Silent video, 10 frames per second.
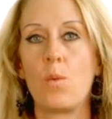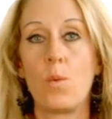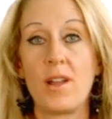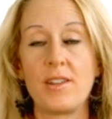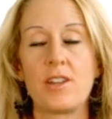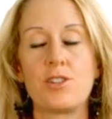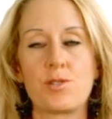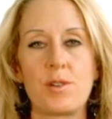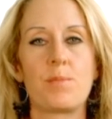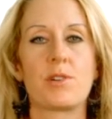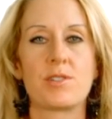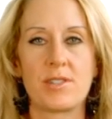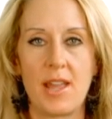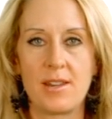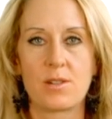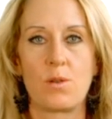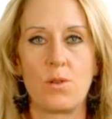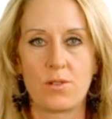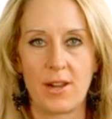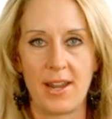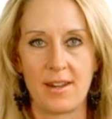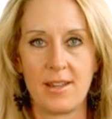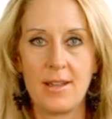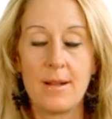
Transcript: 100% whole grain.